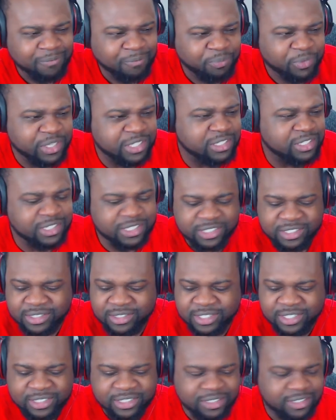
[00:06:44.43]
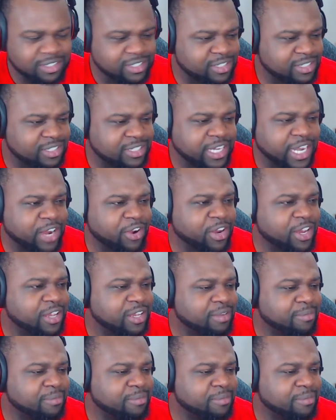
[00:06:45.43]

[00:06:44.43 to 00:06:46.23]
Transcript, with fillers: this, this, this, this scary